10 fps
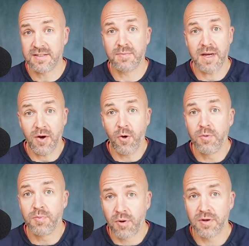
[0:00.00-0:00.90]
is my
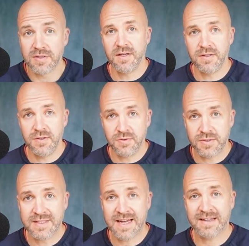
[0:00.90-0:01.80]
own policy.
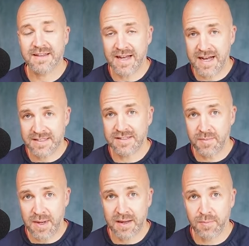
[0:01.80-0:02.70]
Use that as
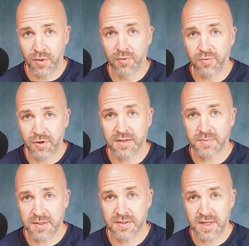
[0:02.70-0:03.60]
the backbone for
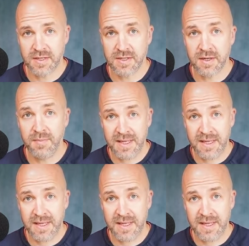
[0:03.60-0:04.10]
this presentation,